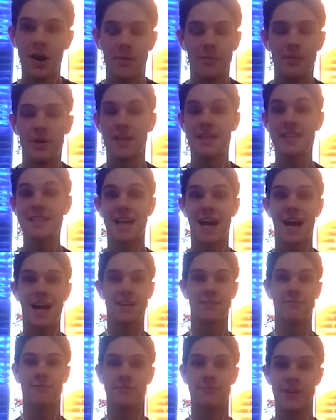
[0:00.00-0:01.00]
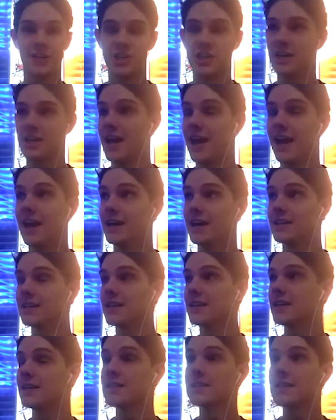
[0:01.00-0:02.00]
but he's got vision, and
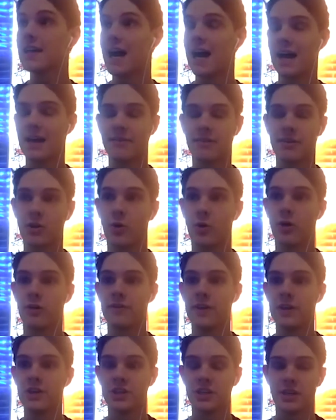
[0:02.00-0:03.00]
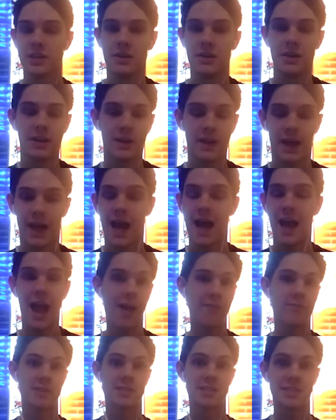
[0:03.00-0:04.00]
he's got court vision like I
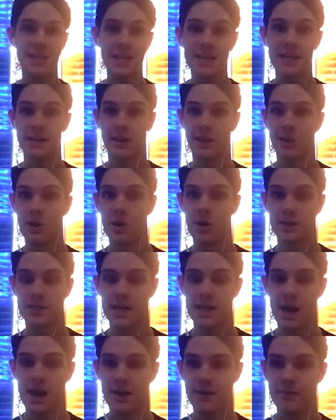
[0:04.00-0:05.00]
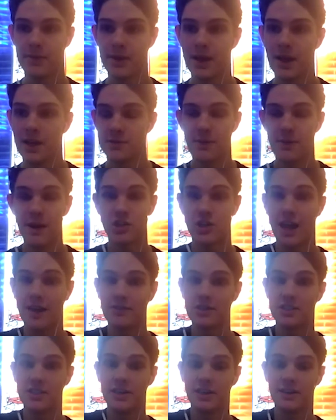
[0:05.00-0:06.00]
haven't seen in a long time, especially
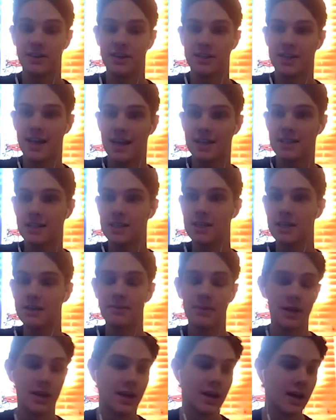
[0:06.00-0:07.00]
haven't seen on this Nets team.